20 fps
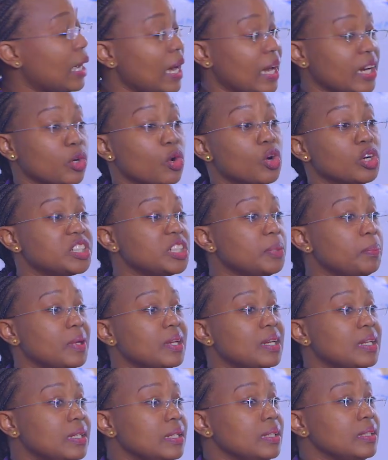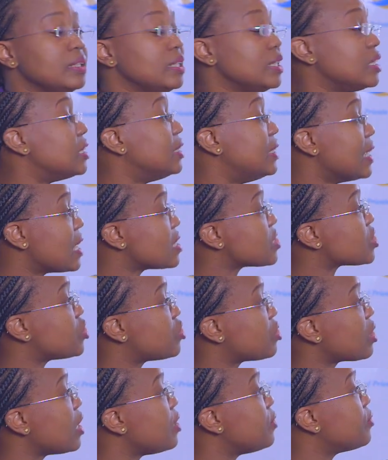And ultimately, it does
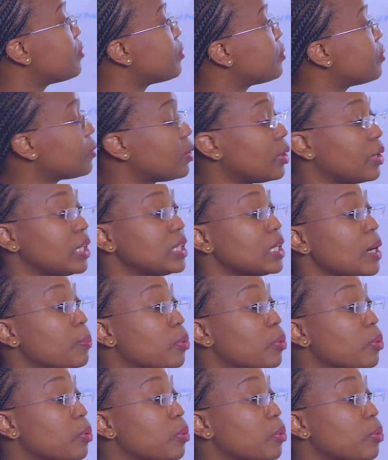drive greater